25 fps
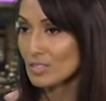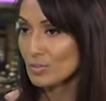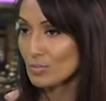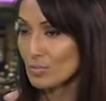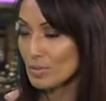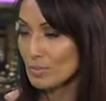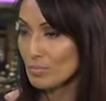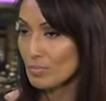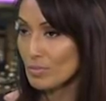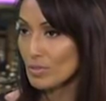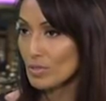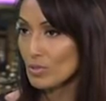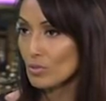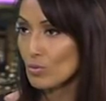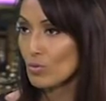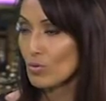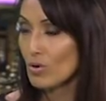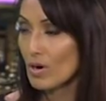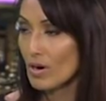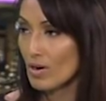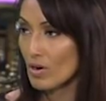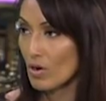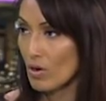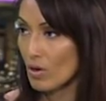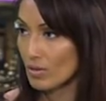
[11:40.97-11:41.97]
people who
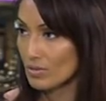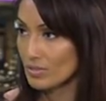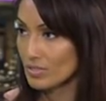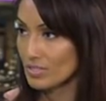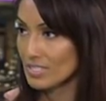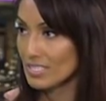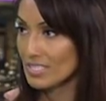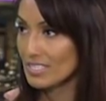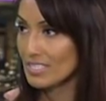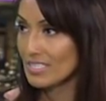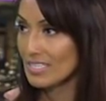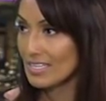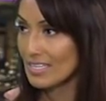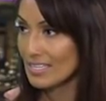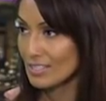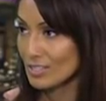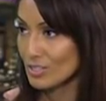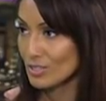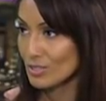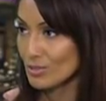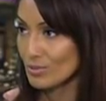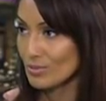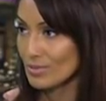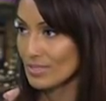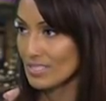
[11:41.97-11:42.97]
are already
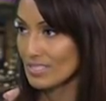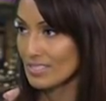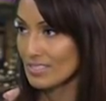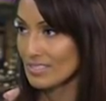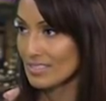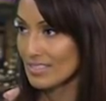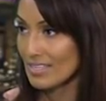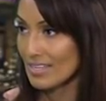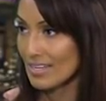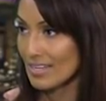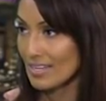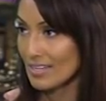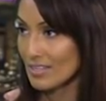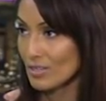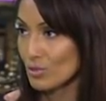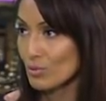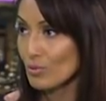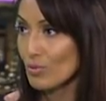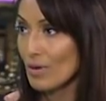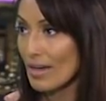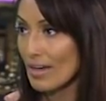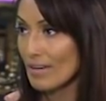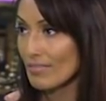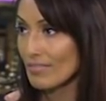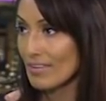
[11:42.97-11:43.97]
into it, they
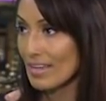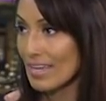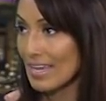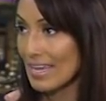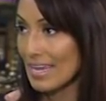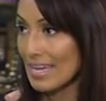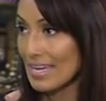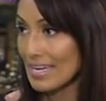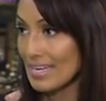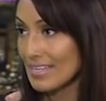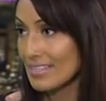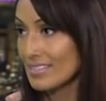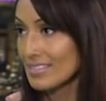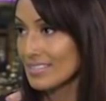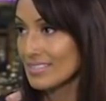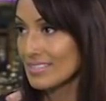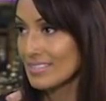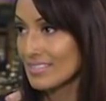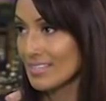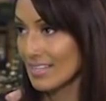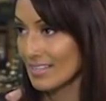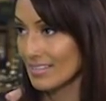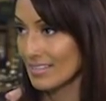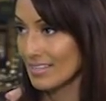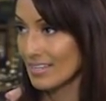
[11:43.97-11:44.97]
do have aids
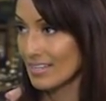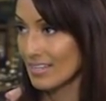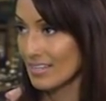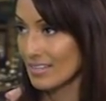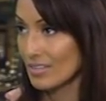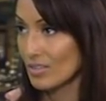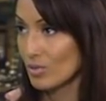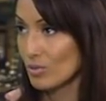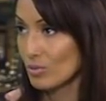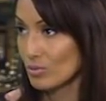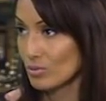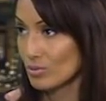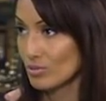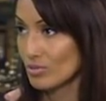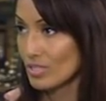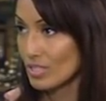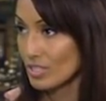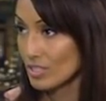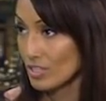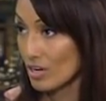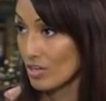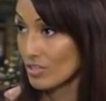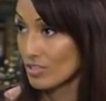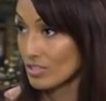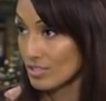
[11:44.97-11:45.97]
that they can go to
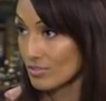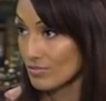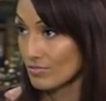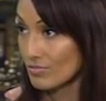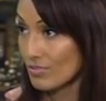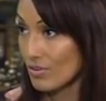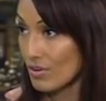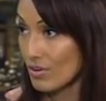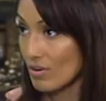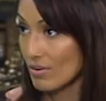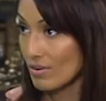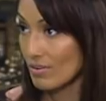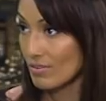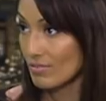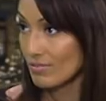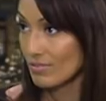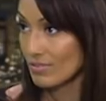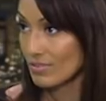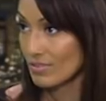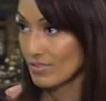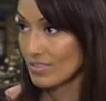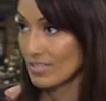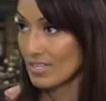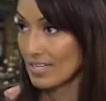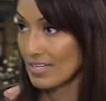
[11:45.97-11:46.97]
their doctor for
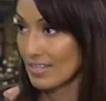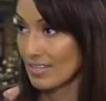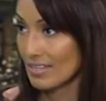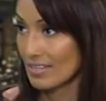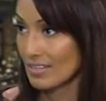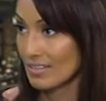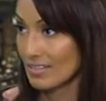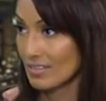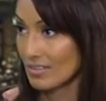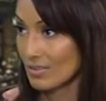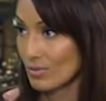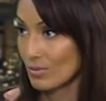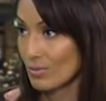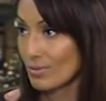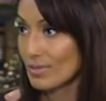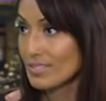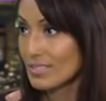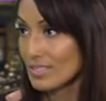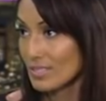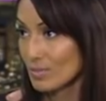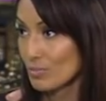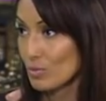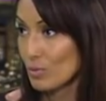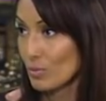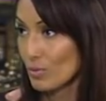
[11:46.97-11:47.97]
trying and quit
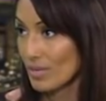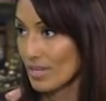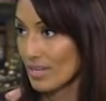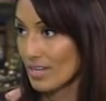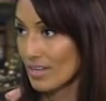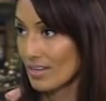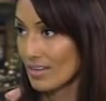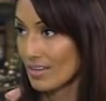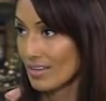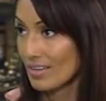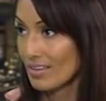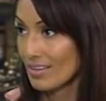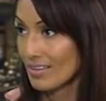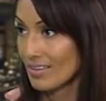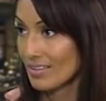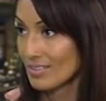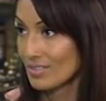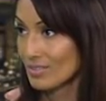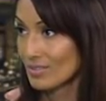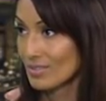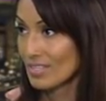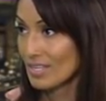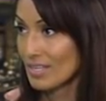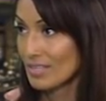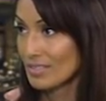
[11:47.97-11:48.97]
smoking.
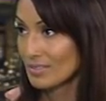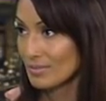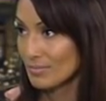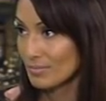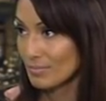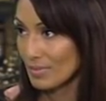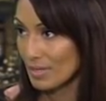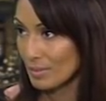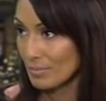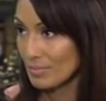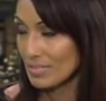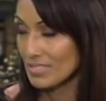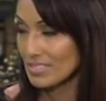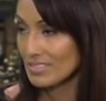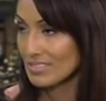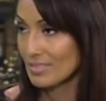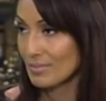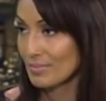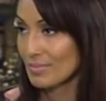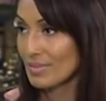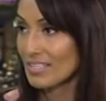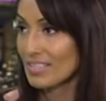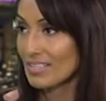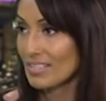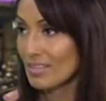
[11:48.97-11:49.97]
So that may be
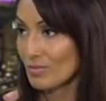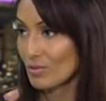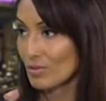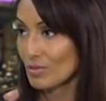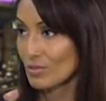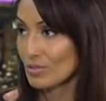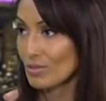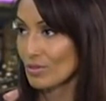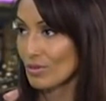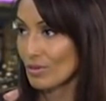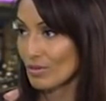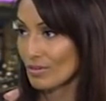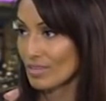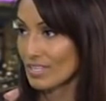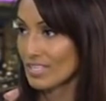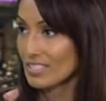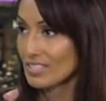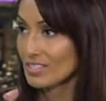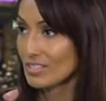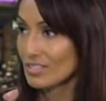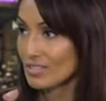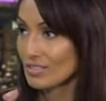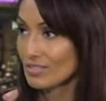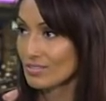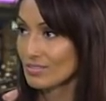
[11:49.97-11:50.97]
something they want to look
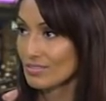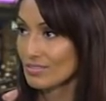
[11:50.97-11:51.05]
into.